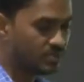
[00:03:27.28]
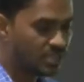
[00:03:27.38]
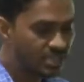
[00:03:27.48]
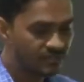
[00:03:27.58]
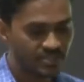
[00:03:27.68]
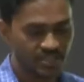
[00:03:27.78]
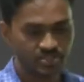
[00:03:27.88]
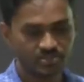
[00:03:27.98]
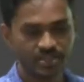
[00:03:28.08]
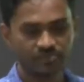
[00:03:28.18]
the
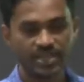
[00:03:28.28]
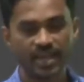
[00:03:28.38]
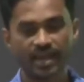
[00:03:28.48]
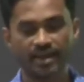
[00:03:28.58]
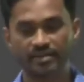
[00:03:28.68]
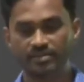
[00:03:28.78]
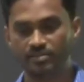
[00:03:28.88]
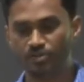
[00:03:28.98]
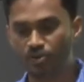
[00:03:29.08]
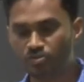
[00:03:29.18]
conversations that we had
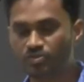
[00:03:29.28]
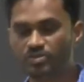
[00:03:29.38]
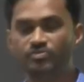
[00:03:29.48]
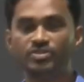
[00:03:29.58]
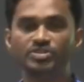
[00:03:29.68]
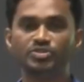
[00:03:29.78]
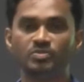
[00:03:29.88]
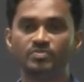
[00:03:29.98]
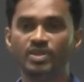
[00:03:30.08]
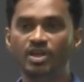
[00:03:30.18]
all throughout the
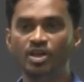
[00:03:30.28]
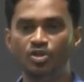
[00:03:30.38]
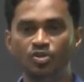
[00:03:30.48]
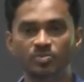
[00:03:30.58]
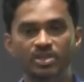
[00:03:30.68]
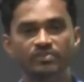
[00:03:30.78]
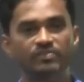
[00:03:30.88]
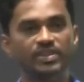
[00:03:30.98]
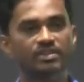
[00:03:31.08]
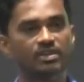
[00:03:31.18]
workshop, normally when
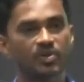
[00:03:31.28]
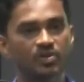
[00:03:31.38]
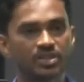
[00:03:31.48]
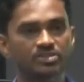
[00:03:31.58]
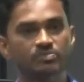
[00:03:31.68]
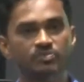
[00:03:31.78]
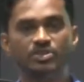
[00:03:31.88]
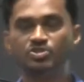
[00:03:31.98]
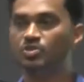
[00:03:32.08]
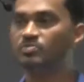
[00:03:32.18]
we think about leadership
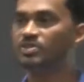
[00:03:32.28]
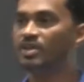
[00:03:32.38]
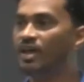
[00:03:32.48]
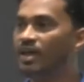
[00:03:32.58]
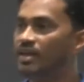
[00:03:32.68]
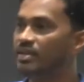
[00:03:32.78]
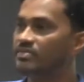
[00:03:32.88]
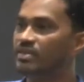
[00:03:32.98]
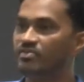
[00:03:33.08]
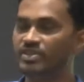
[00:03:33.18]
workshops,
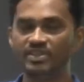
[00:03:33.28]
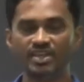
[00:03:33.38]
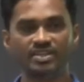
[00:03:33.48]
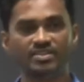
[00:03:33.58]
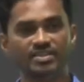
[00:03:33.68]
is that we think